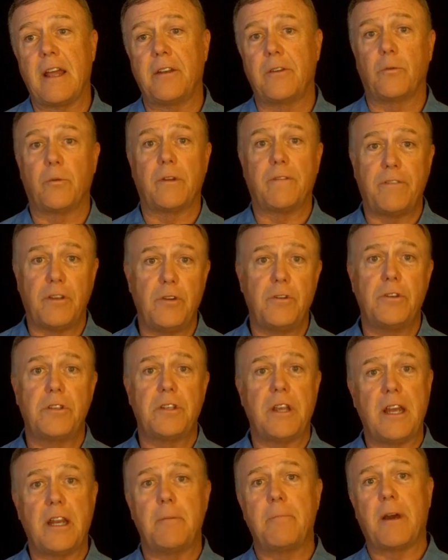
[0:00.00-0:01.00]
and to
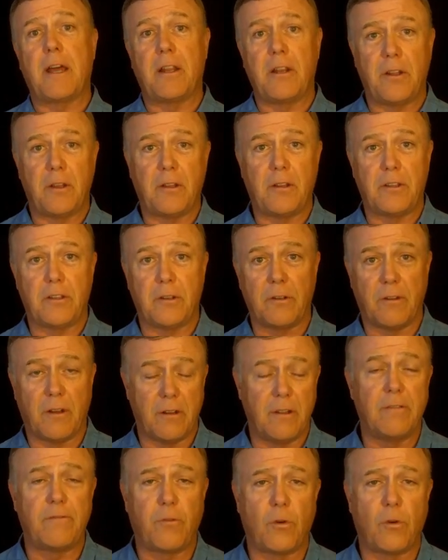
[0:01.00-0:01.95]
refuse anybody to